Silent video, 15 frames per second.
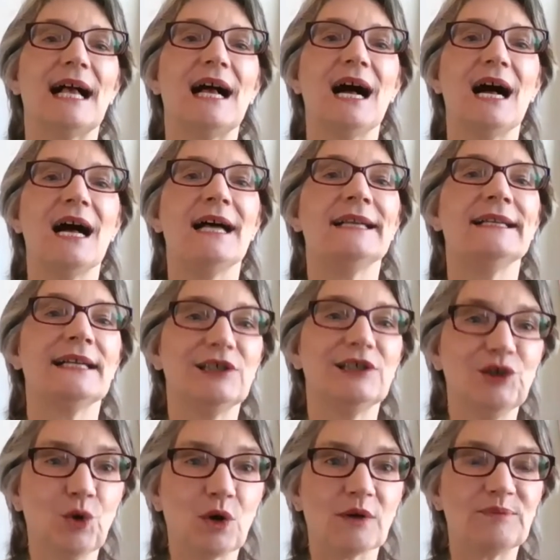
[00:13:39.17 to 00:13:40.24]
on
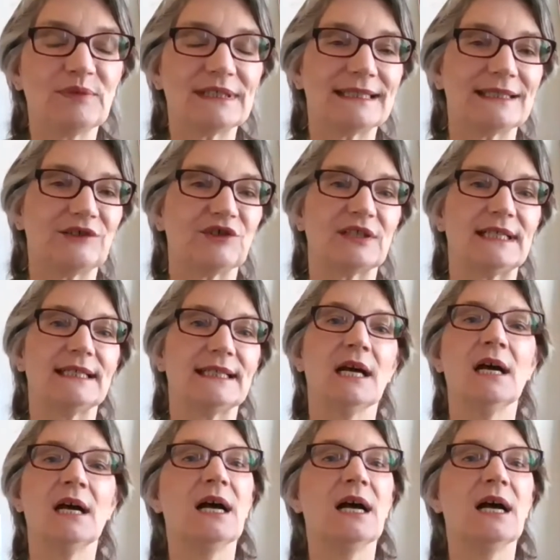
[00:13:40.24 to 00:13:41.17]
your position.